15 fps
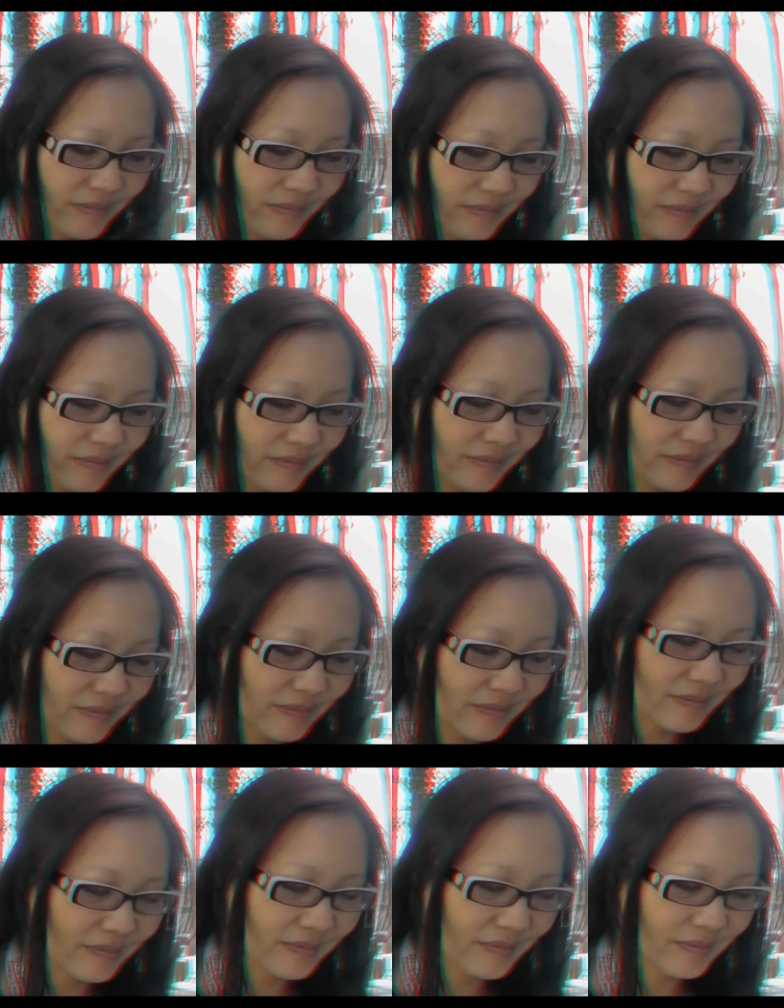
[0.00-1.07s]
He's lost the
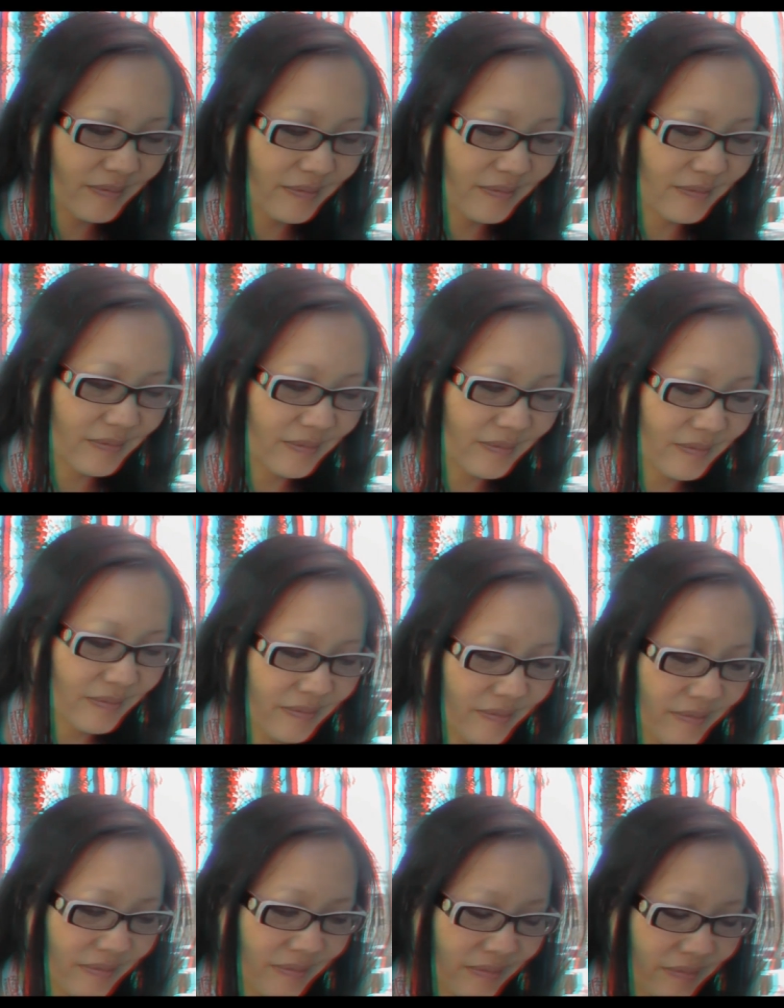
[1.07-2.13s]
Latino vote.
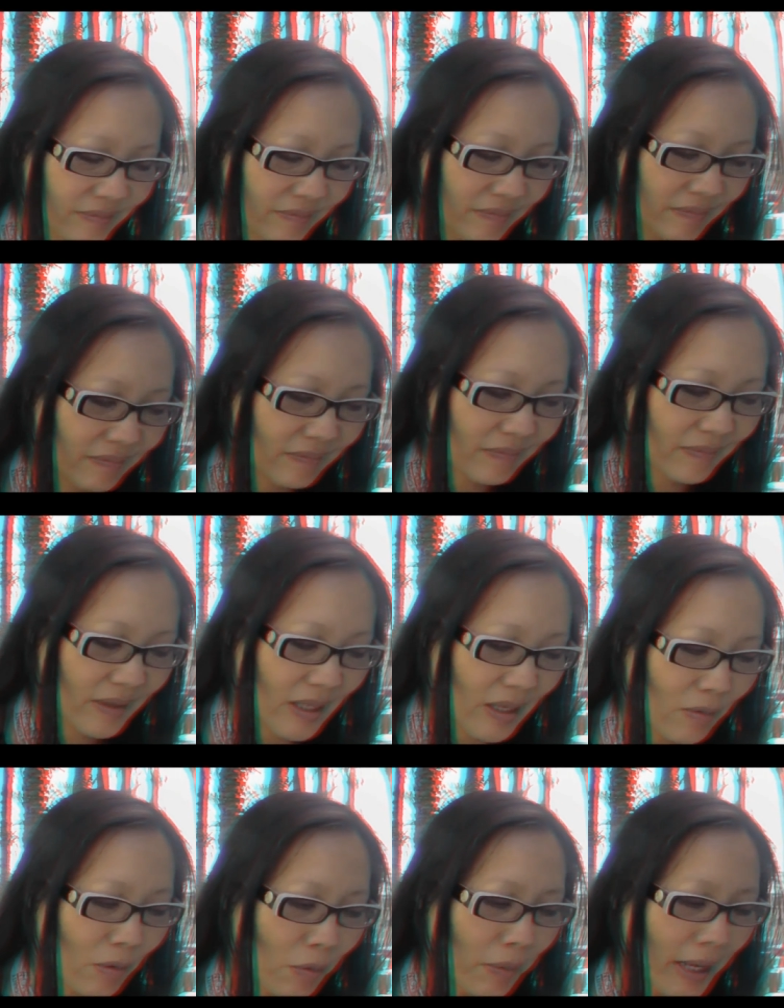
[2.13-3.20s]
He's lost the gay
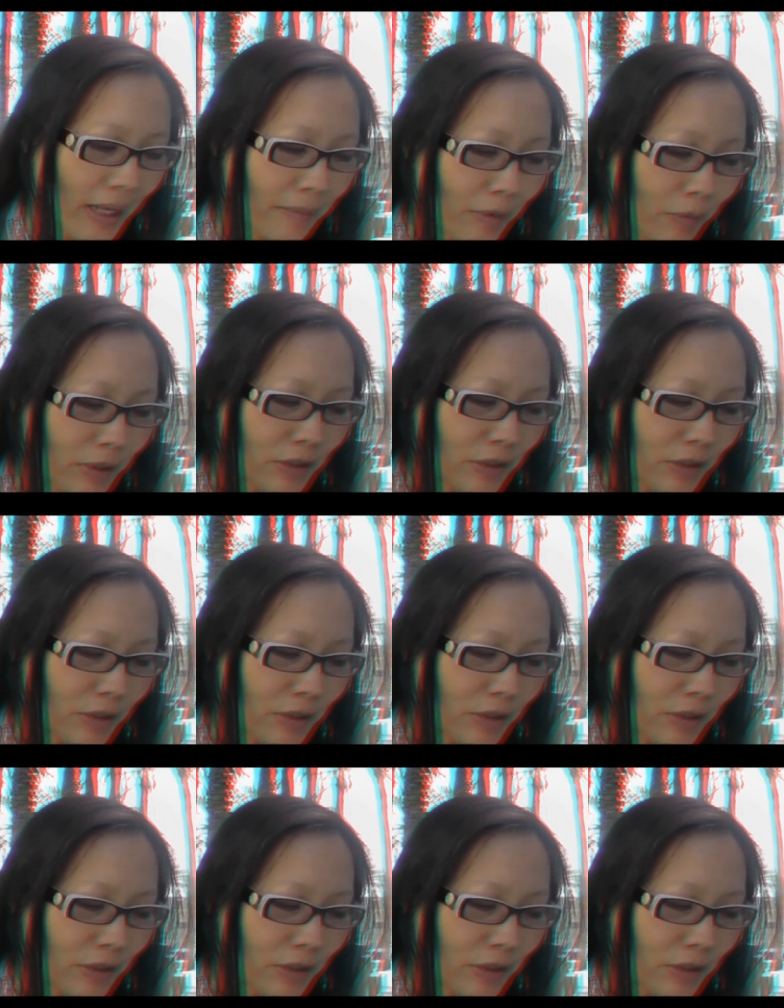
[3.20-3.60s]
vote. Well, wait a minute,